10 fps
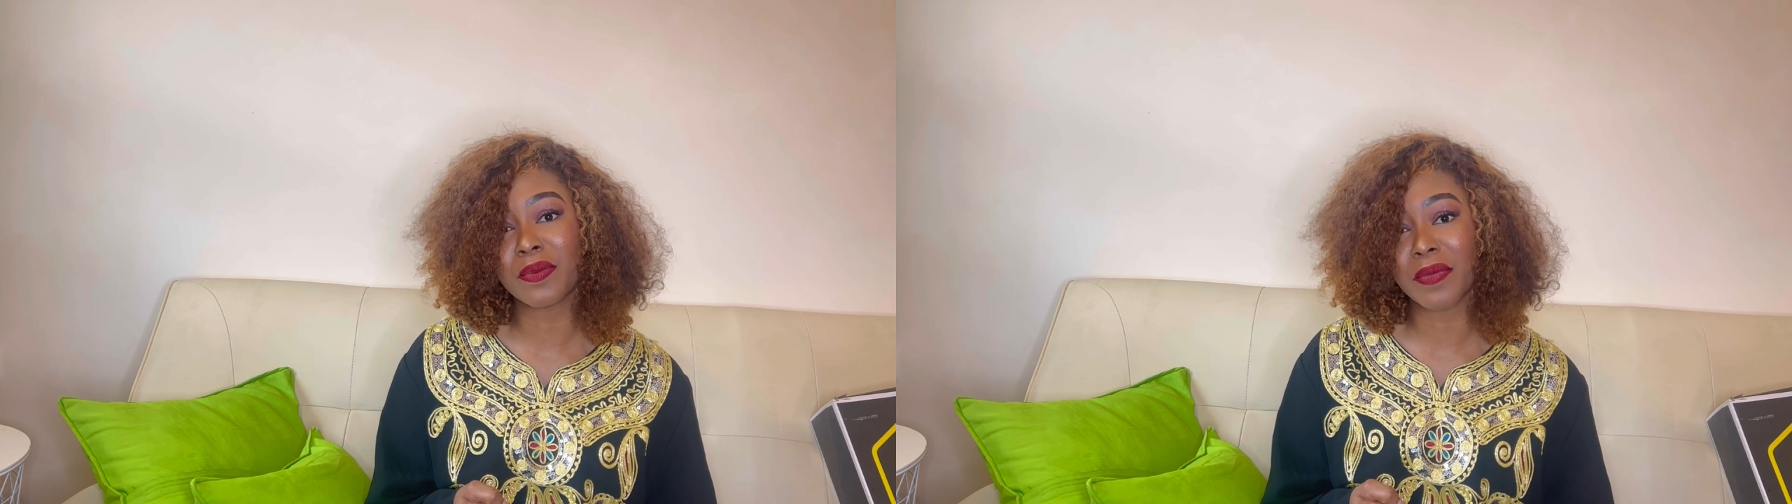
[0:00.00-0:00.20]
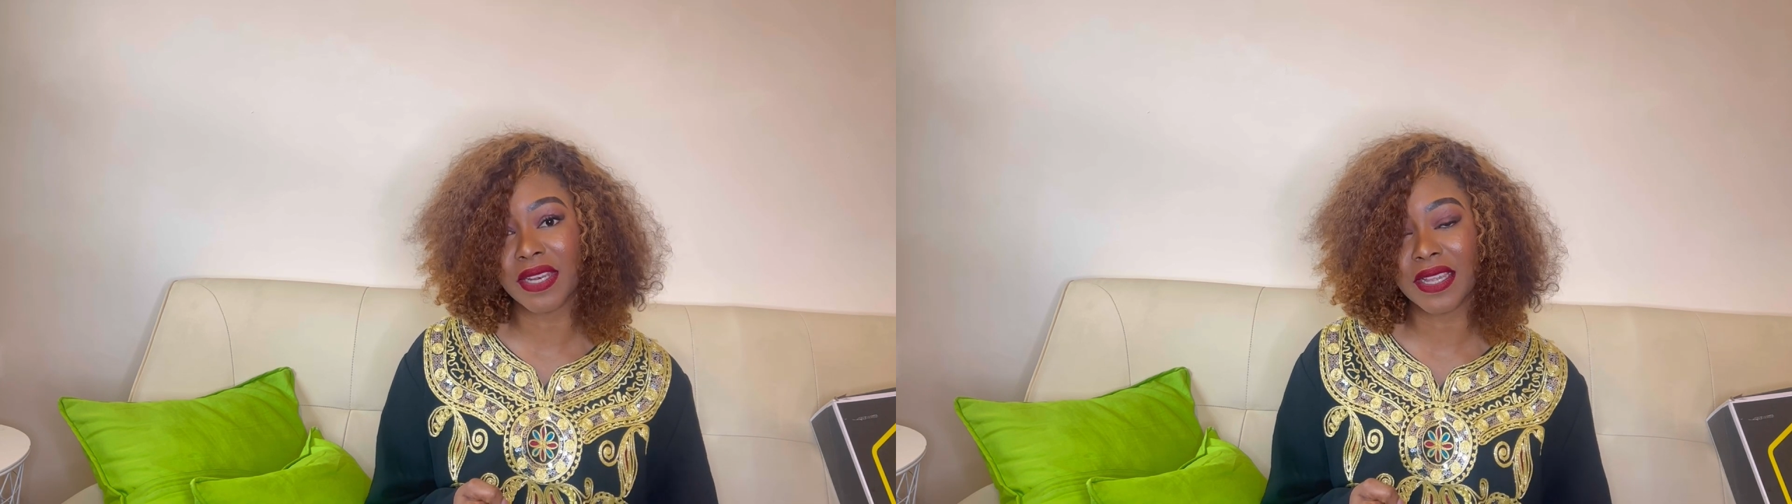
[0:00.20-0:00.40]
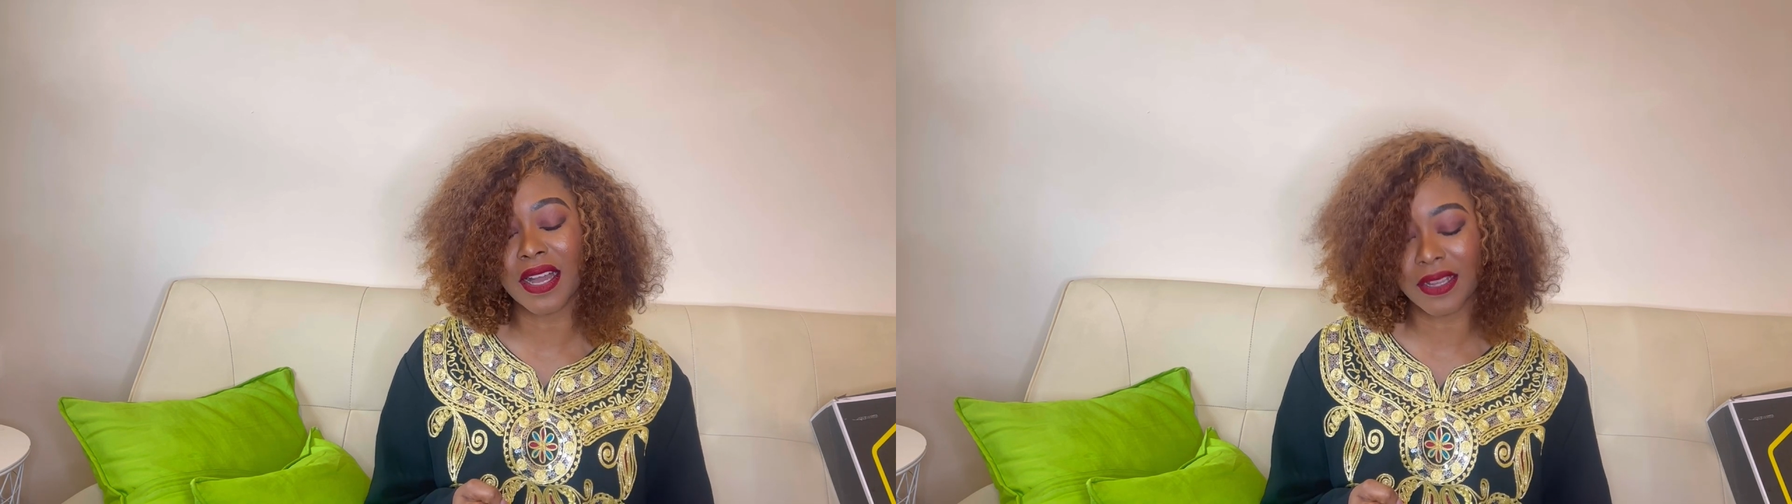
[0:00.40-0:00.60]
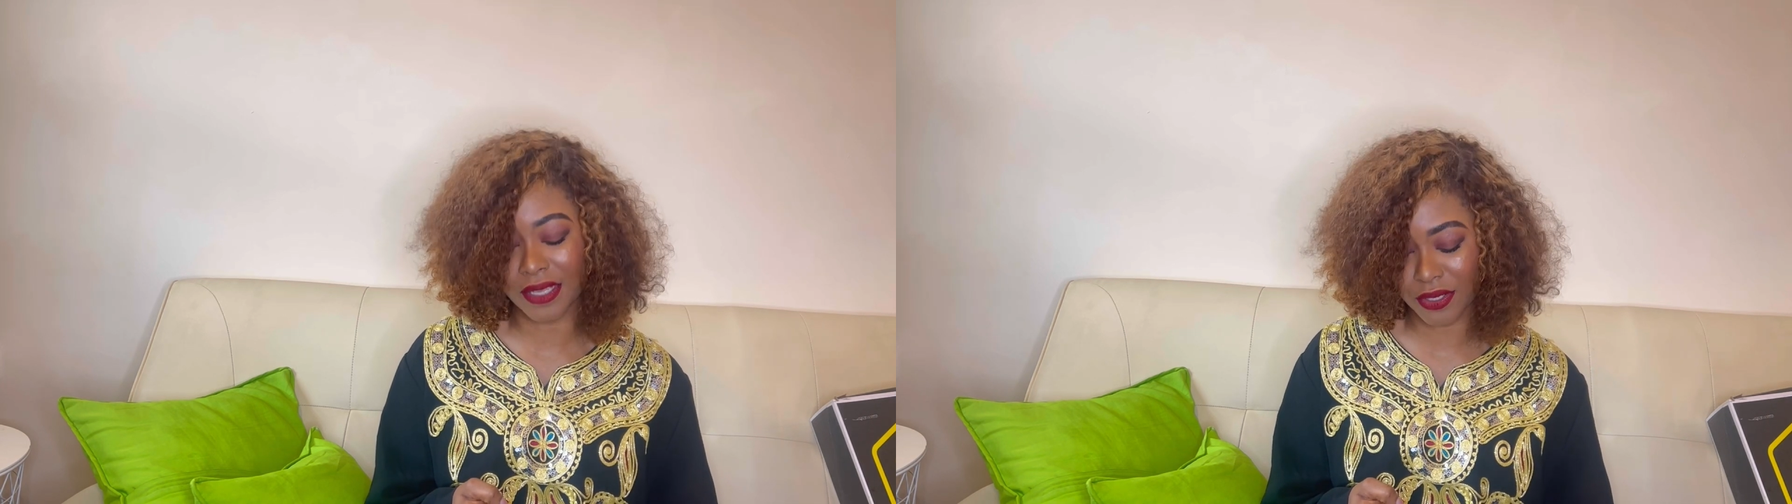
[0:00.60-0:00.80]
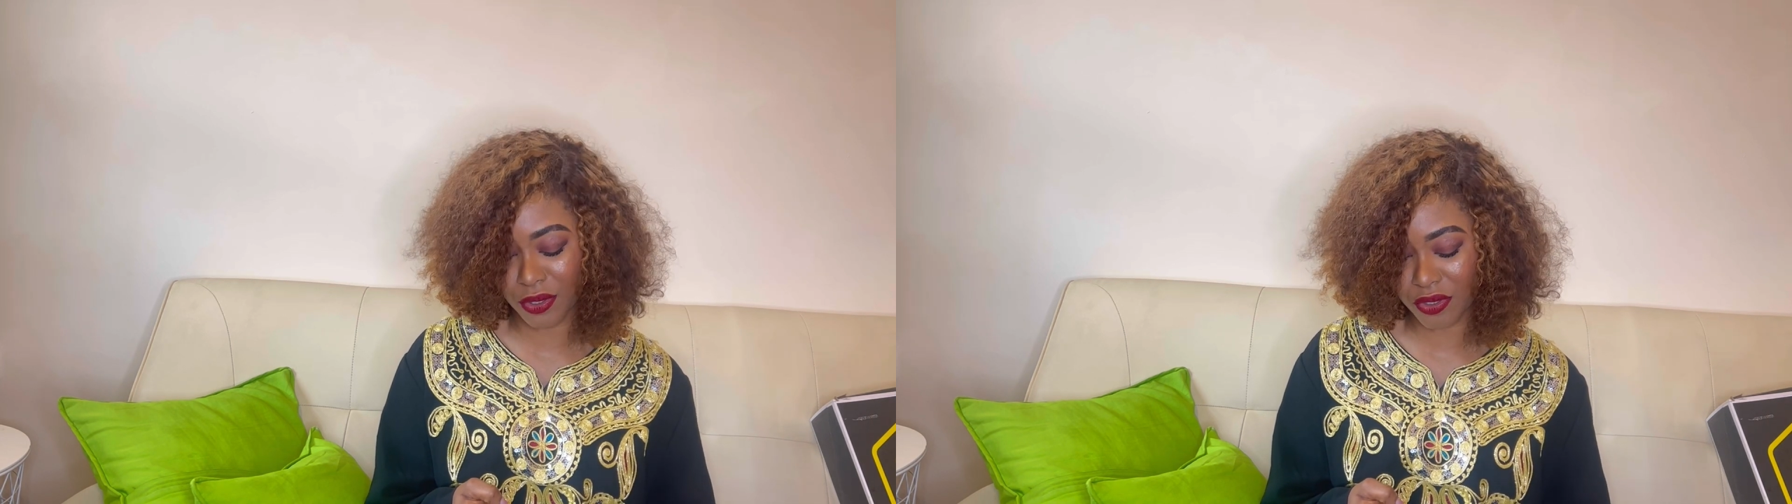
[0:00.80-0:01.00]
medical
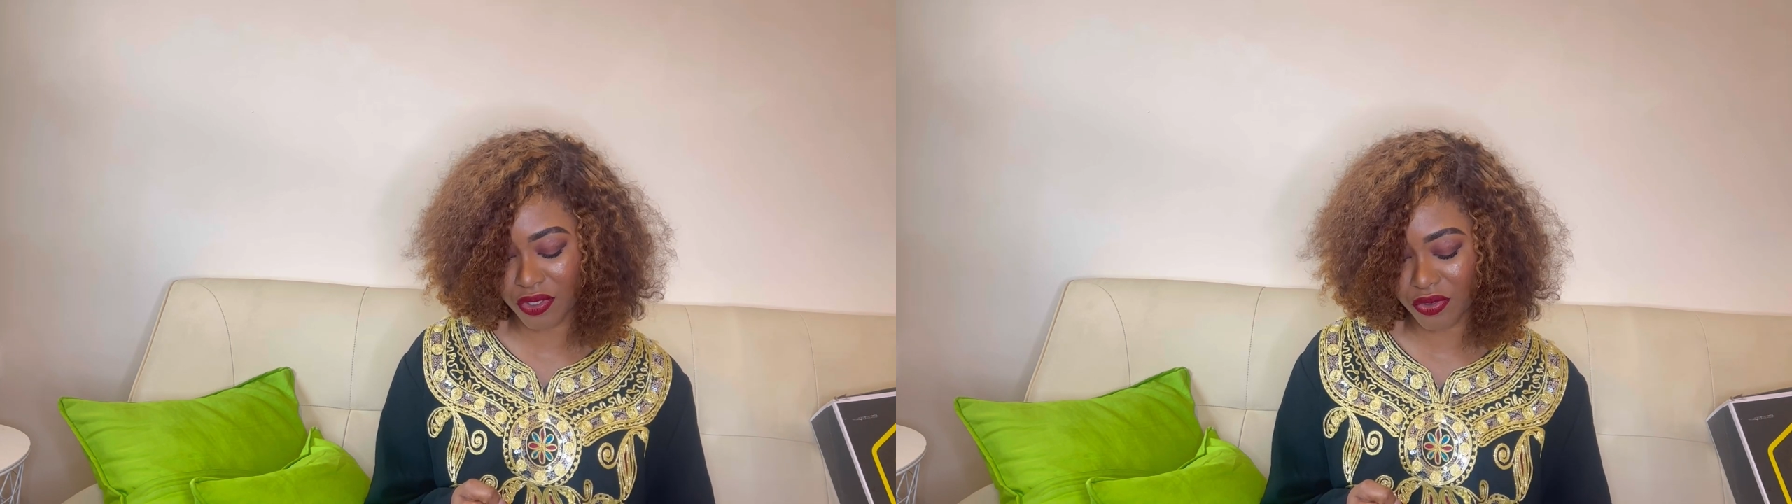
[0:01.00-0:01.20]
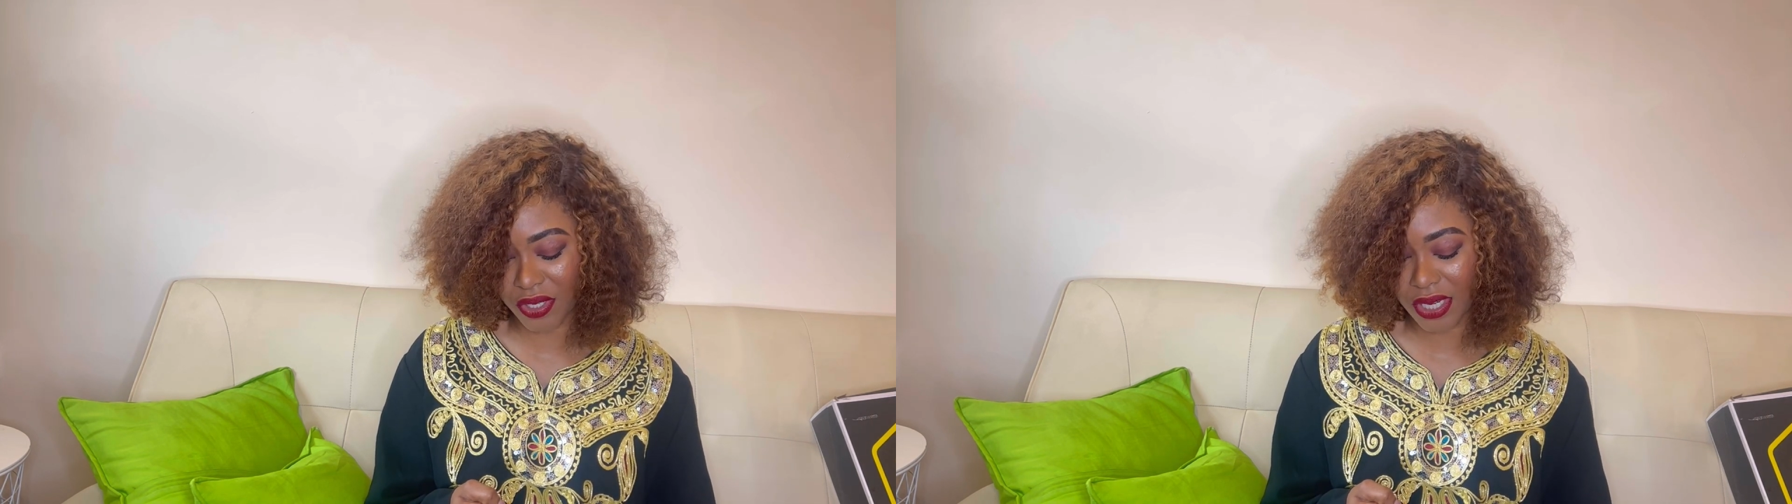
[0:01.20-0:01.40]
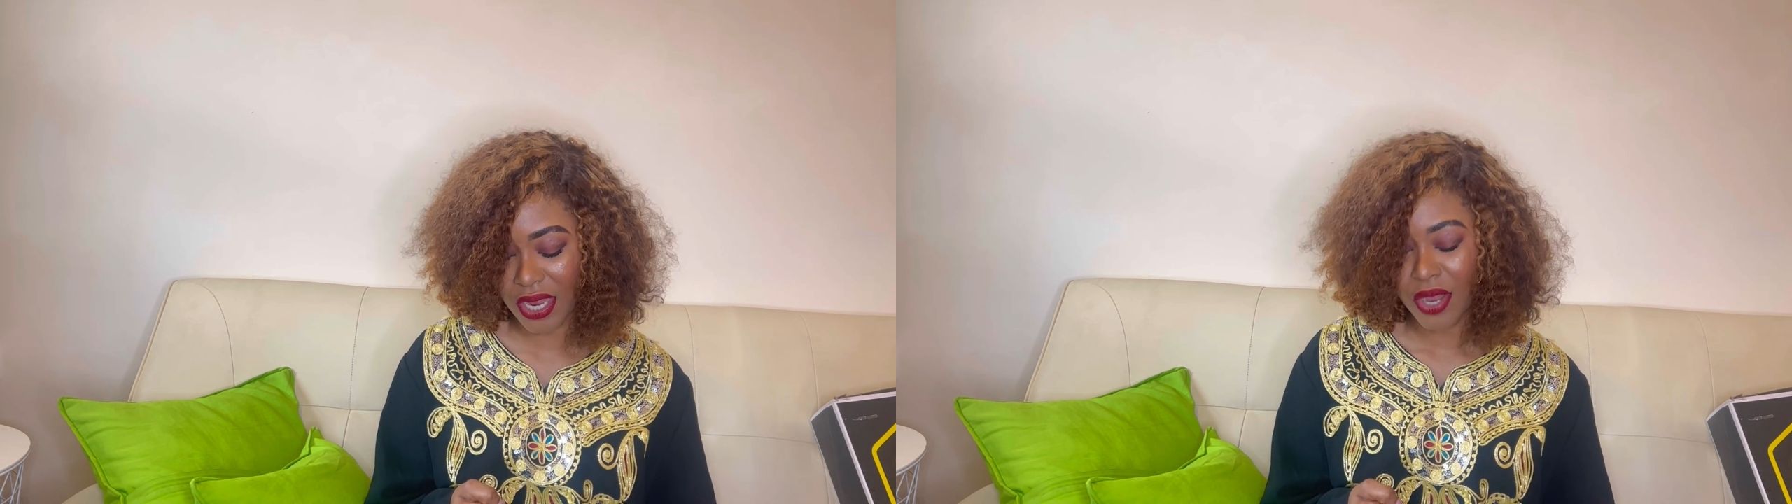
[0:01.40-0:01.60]
industry